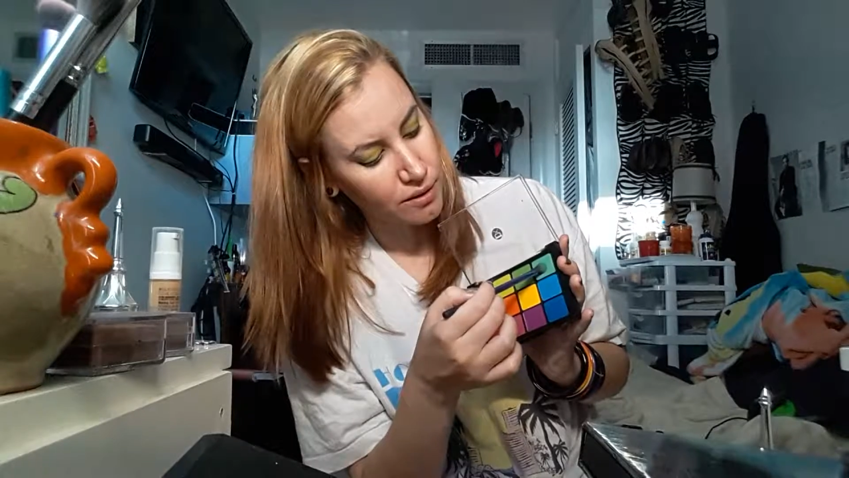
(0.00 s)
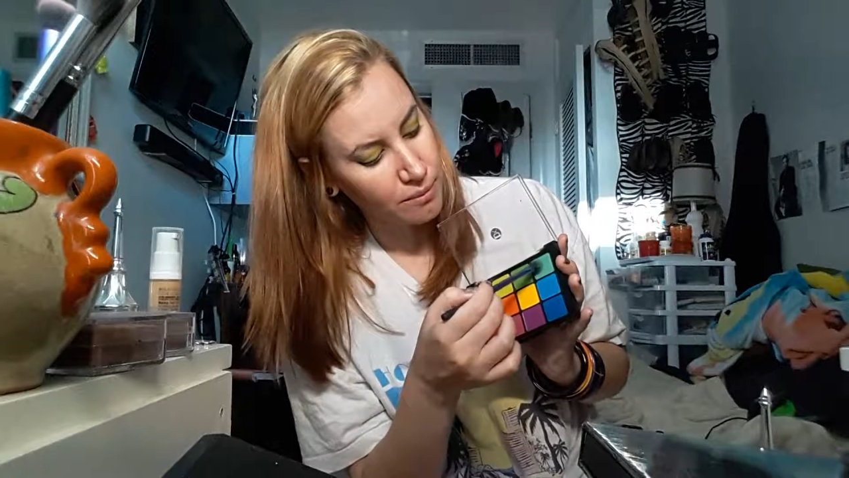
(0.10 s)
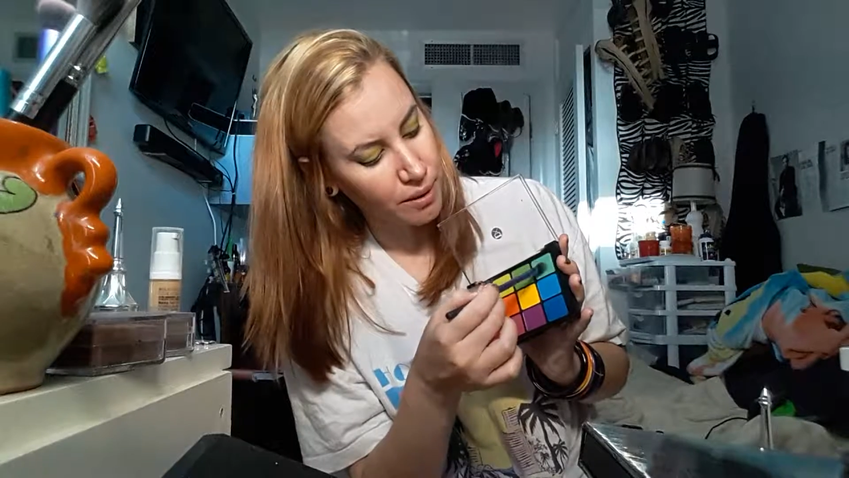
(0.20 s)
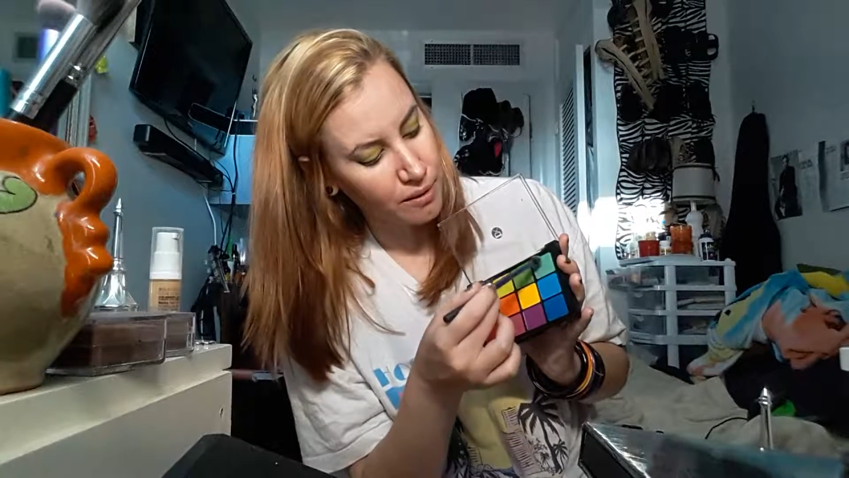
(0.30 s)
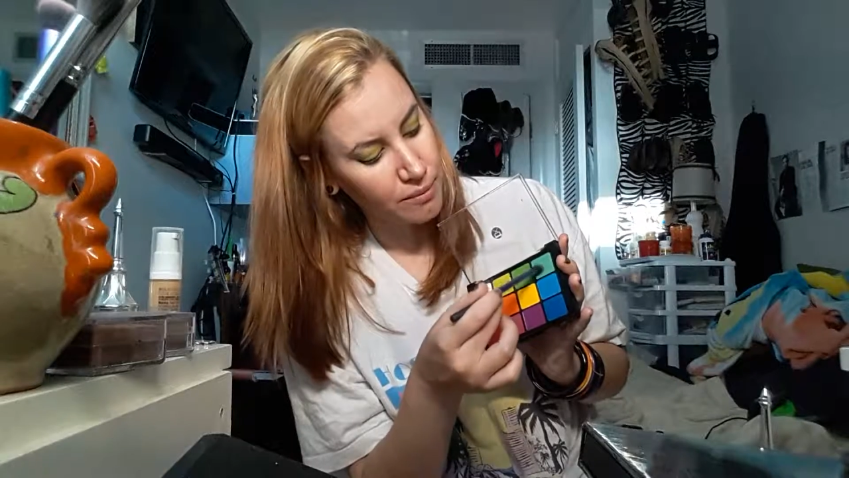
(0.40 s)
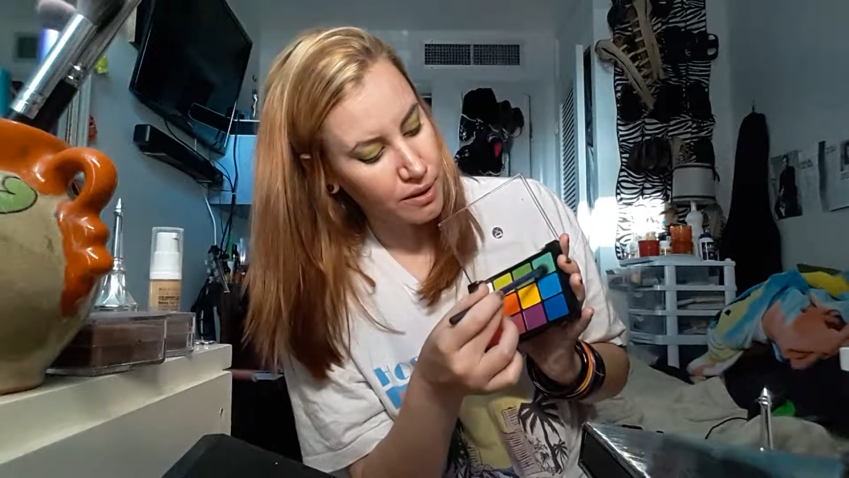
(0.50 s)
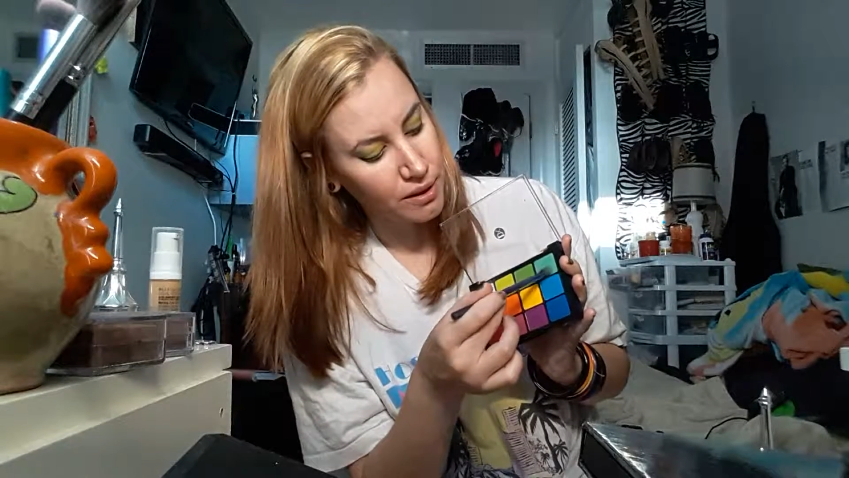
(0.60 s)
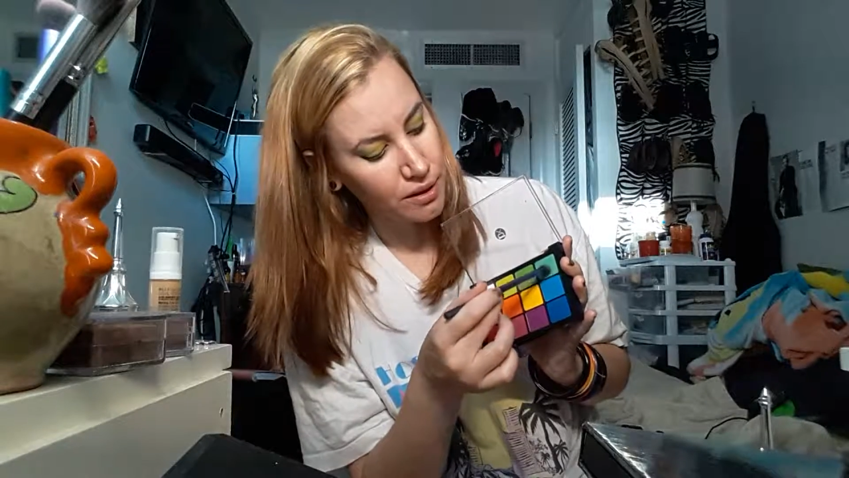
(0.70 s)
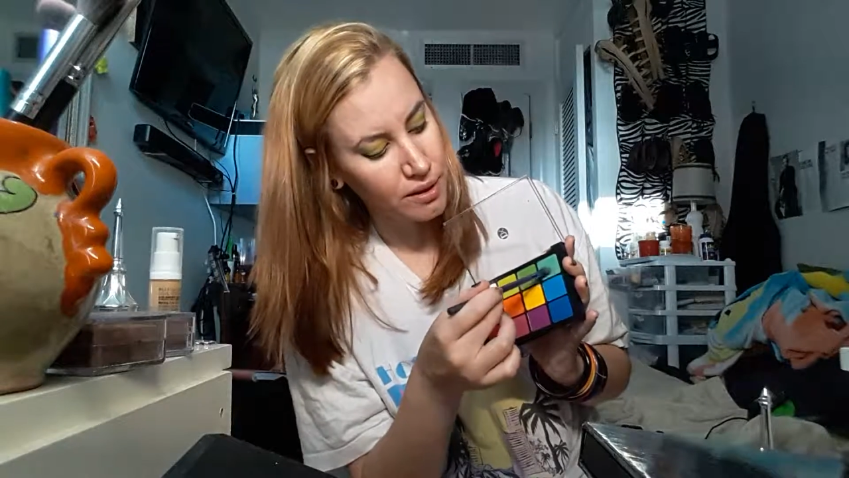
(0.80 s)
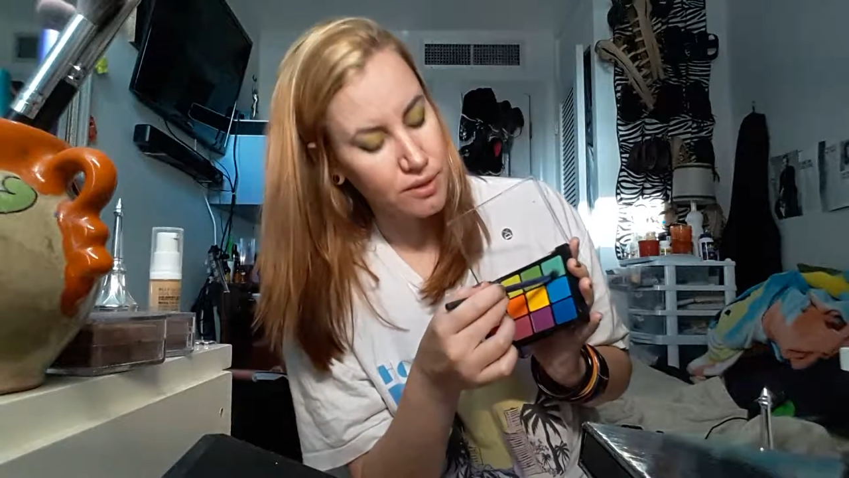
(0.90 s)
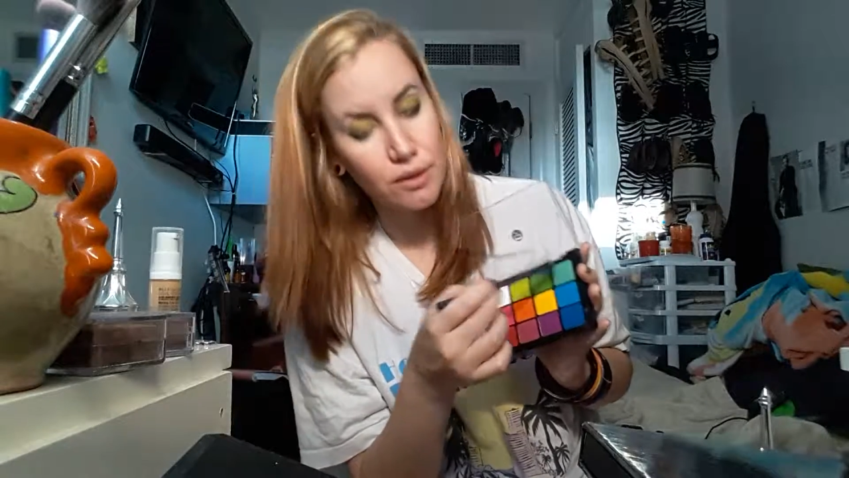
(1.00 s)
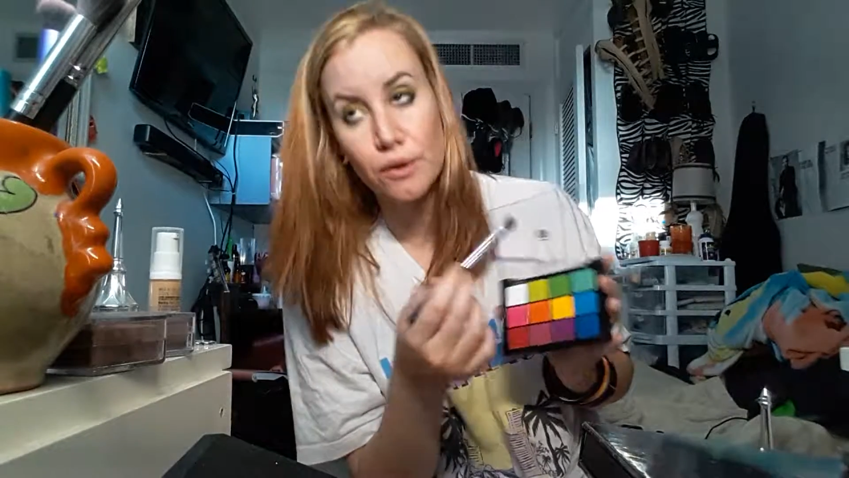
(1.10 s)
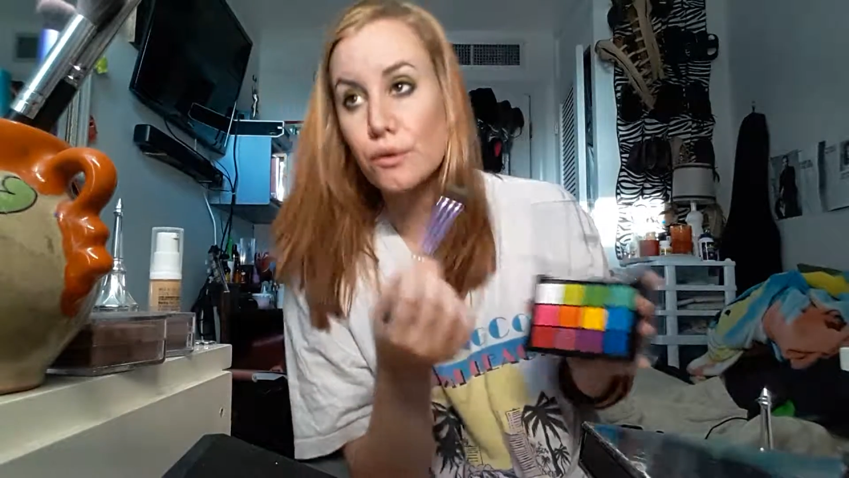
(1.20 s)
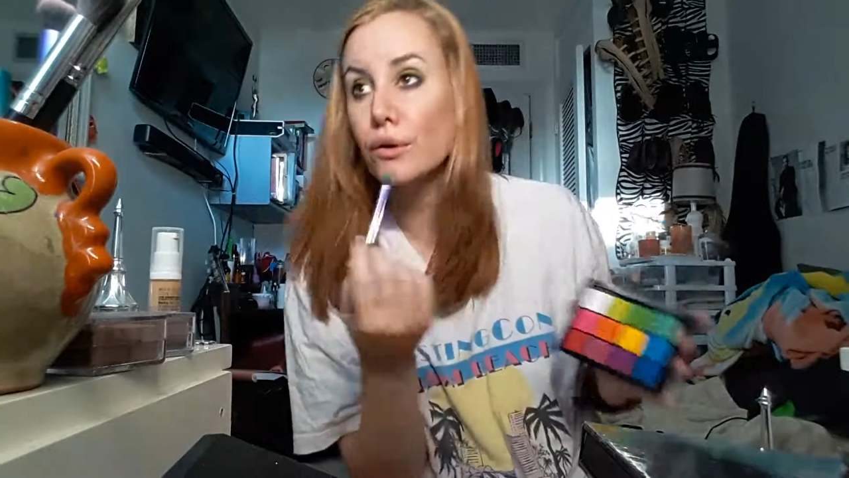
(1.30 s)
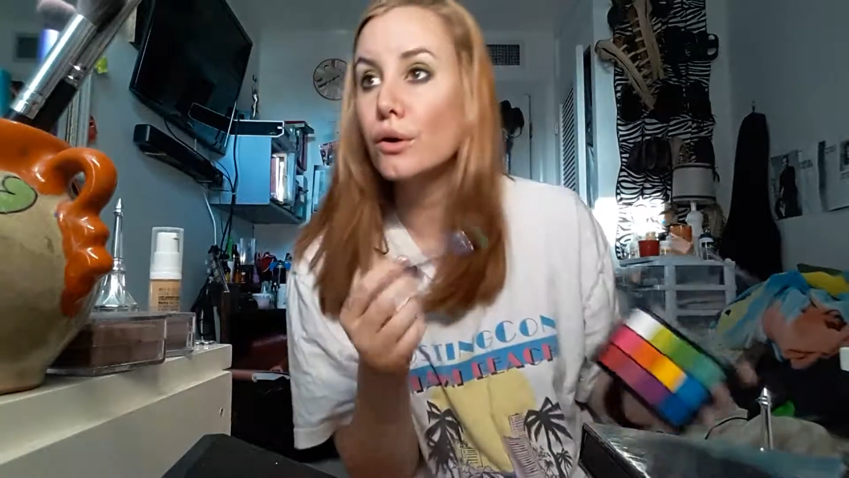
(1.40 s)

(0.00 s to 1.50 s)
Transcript: the bottom of the eye, so